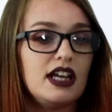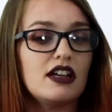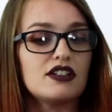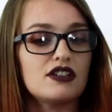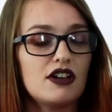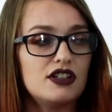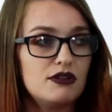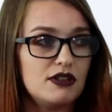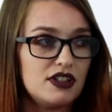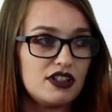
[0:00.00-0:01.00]
Then I started
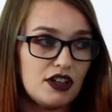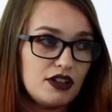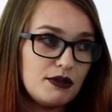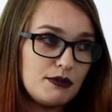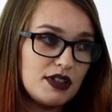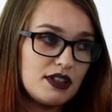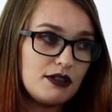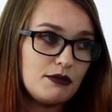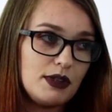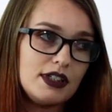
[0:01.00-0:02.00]
doing soaps,
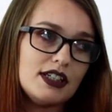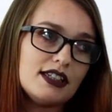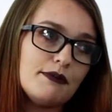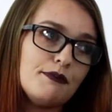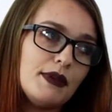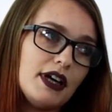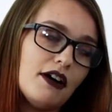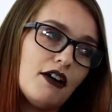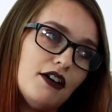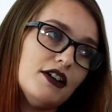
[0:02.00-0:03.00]
which is a bit
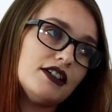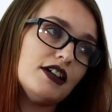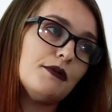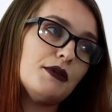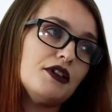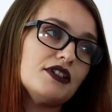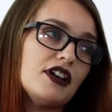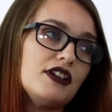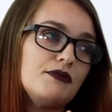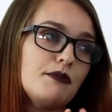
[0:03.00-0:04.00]
harder
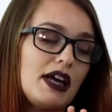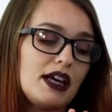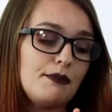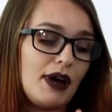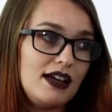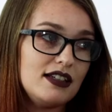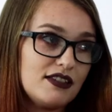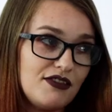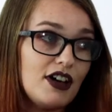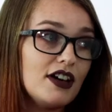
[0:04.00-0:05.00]
because I make
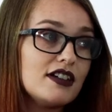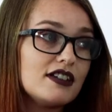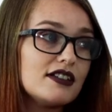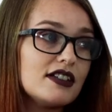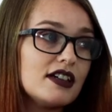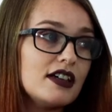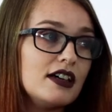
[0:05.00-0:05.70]
base first.